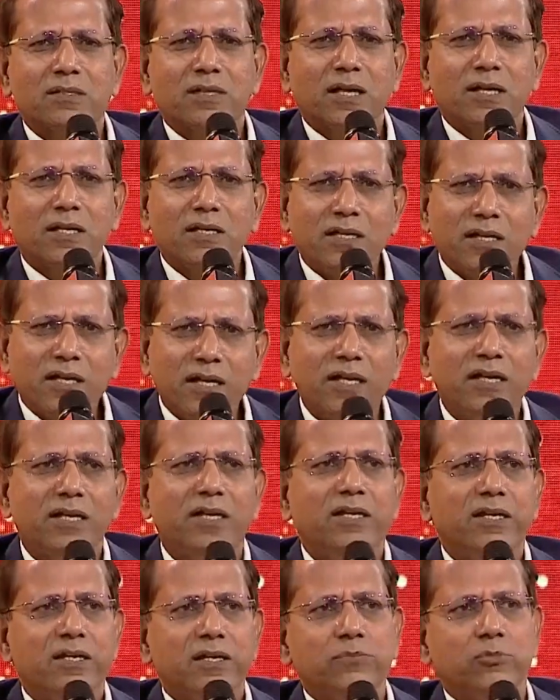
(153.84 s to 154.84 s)
a
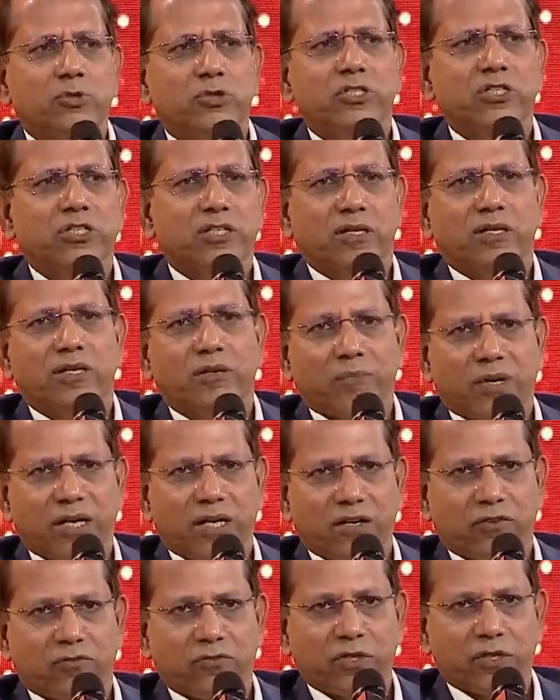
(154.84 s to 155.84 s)
leading position in
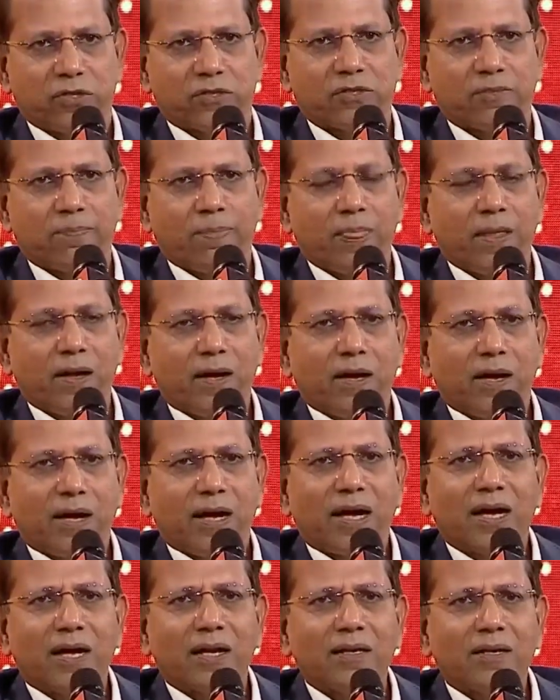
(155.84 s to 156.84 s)
many of this.
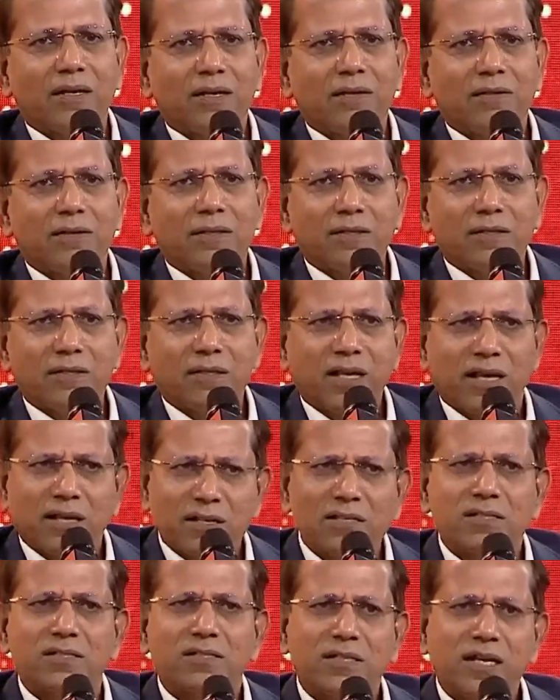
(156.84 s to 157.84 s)
And there
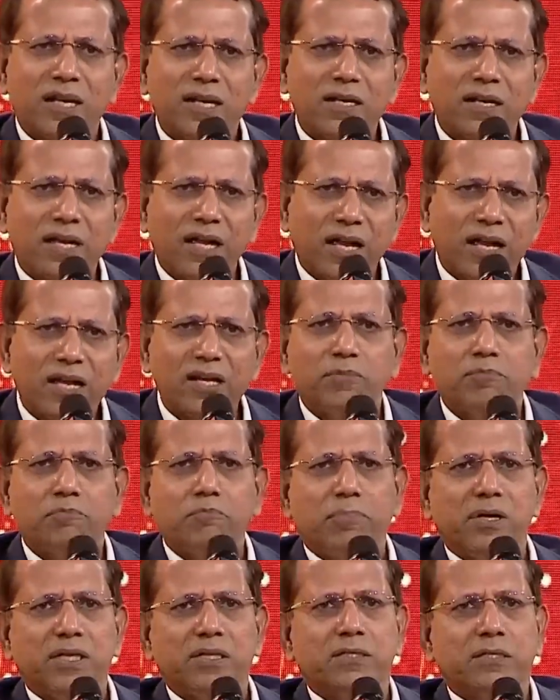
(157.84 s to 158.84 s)
is an
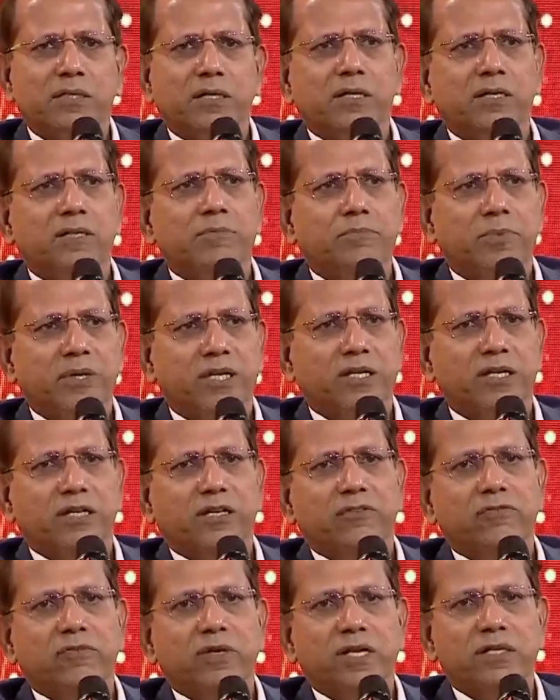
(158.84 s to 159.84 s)
inbuilt
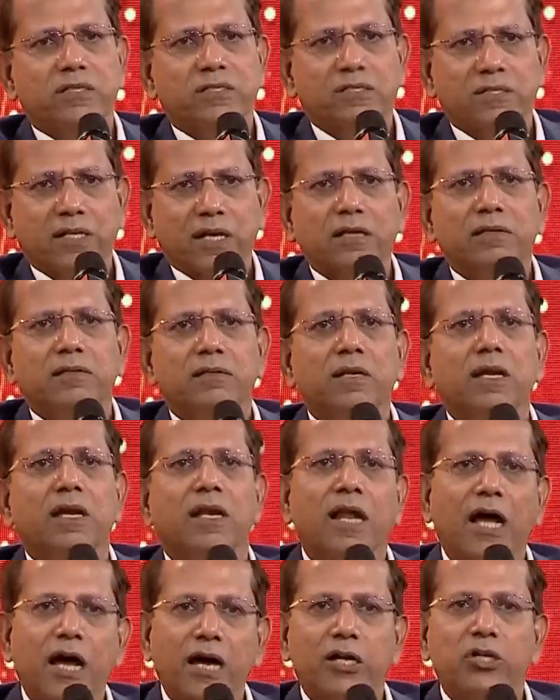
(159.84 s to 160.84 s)
competitiveness that
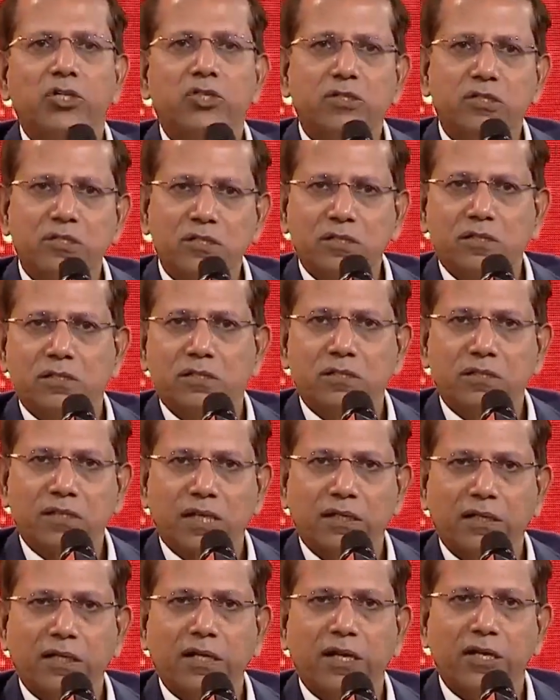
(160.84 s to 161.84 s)
large
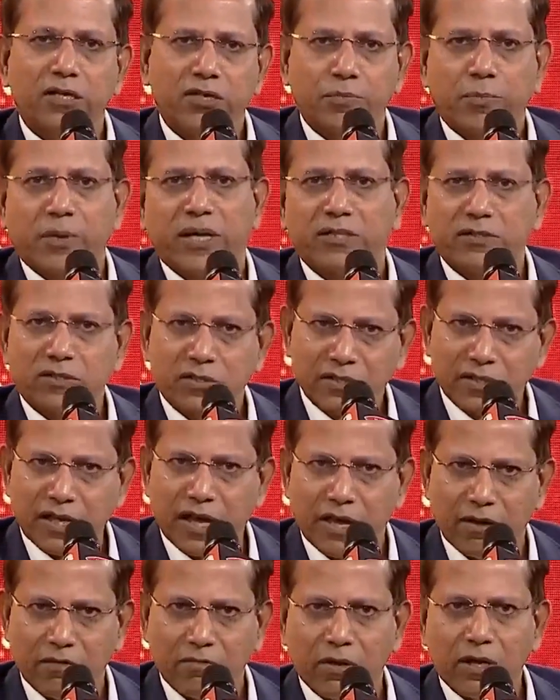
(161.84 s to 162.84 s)
southern enterprises
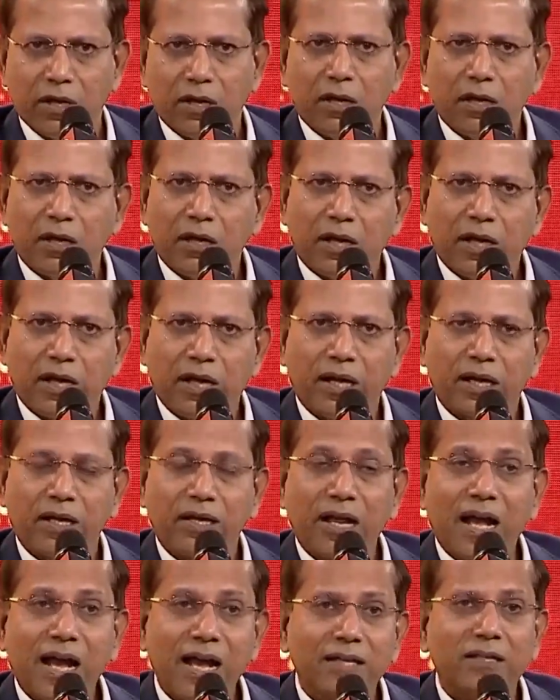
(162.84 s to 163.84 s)
have. And
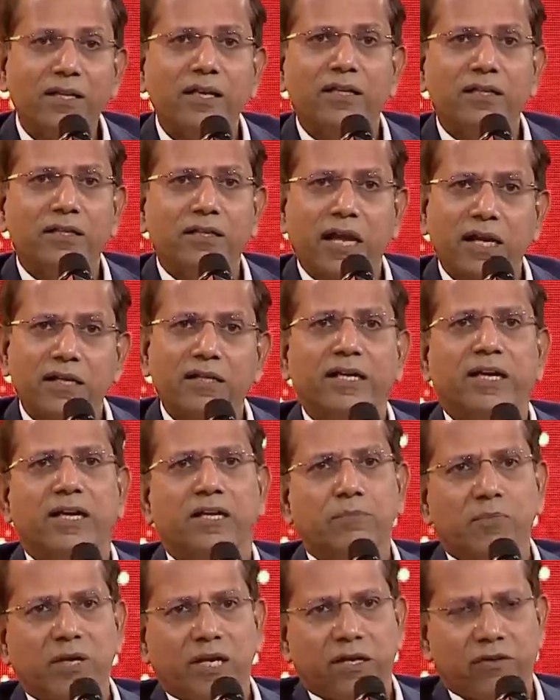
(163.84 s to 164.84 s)
I think that can
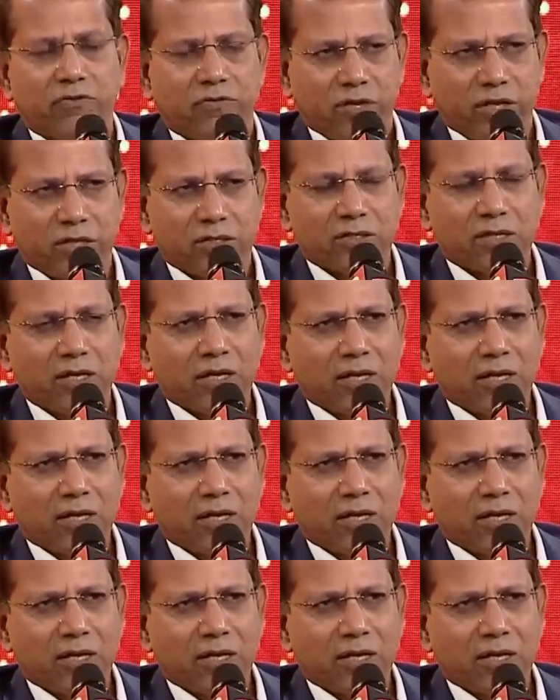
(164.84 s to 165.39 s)
be leveraged.